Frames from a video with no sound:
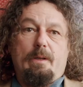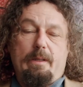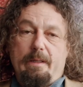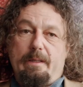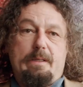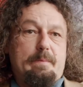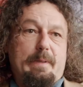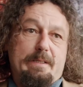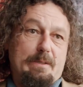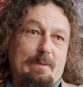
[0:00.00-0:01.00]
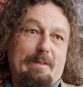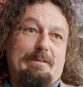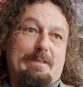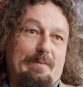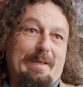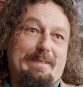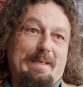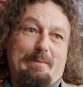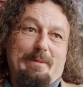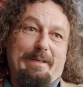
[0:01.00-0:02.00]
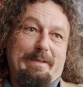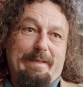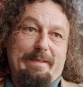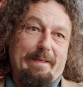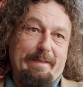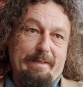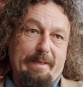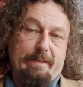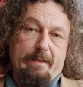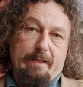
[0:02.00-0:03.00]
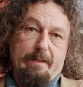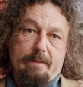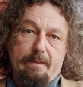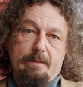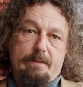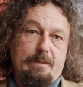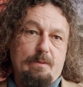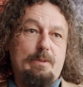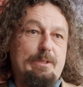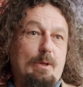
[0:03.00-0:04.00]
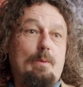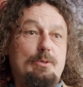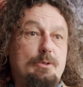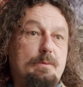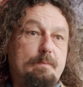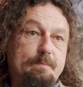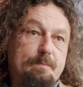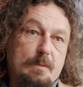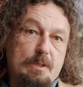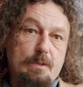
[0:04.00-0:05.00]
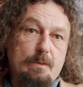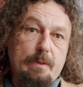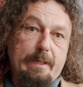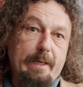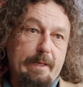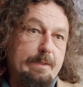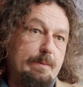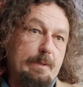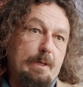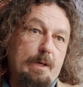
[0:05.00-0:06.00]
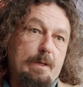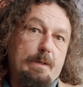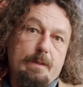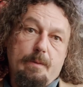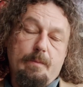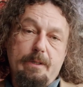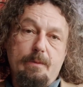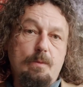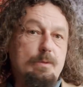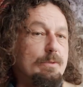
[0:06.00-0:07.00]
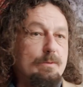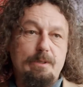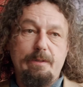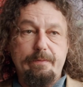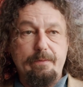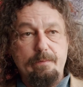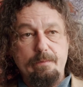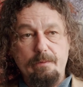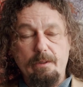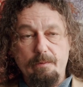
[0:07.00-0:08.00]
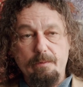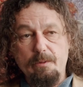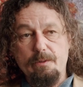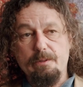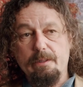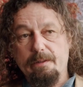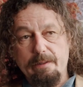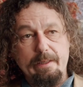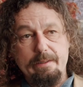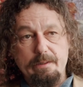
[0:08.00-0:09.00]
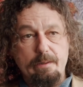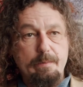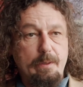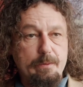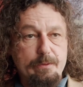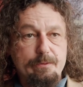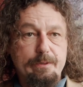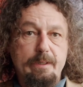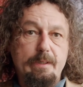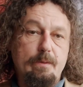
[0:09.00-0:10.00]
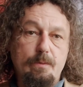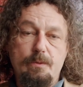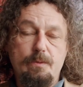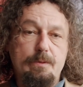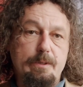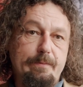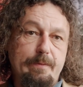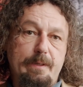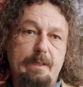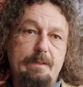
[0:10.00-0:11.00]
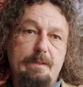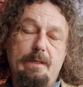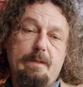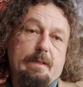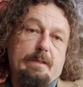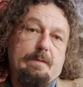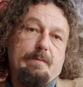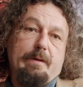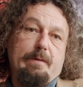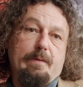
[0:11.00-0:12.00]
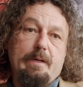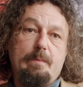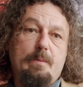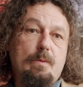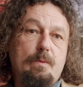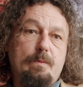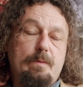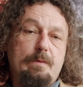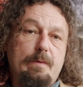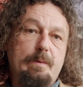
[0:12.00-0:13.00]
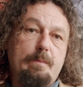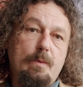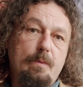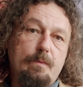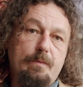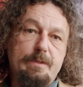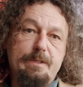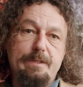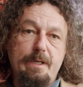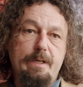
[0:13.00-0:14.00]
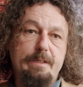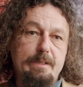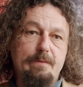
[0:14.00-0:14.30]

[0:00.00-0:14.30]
And then there's spaces where there is events happening, and so there's always an option to engage with art. And we do all sorts of different, you know, with music, theatre, poetry, all sorts of different things. And I think it's very, very important. It's very important for society.